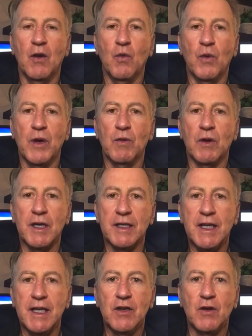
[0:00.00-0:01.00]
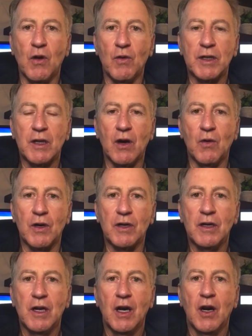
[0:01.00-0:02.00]
we will continue going
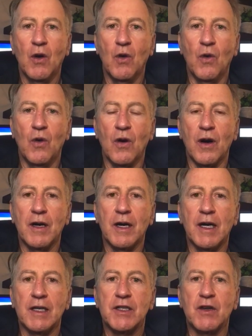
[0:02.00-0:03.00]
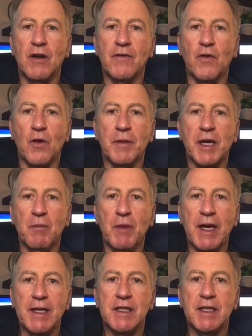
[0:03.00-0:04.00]
lower or start forming a
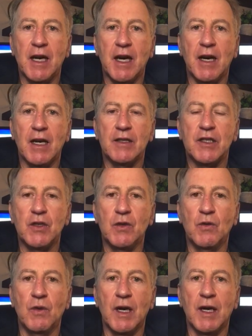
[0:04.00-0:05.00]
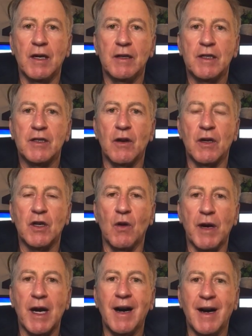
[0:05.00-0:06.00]
base to start
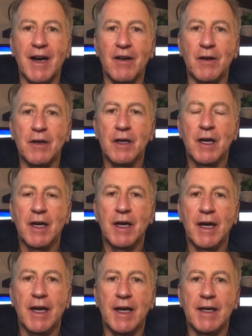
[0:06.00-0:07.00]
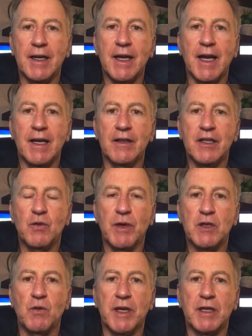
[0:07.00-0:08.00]
going higher. And again, in this
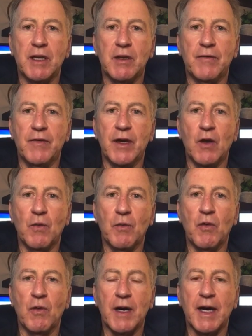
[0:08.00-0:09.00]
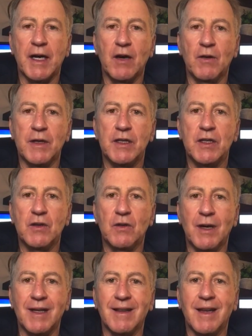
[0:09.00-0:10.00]
week's weekly video report, I go
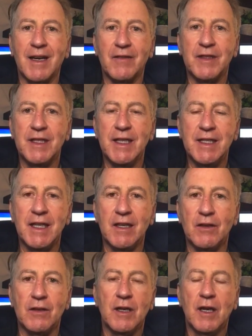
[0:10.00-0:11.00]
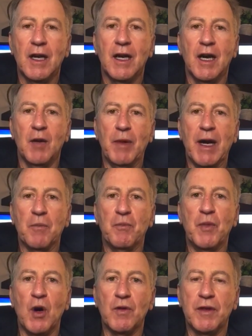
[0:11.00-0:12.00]
into a lot of detail
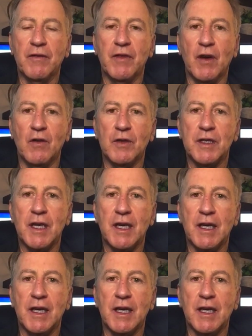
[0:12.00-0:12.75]
about both of those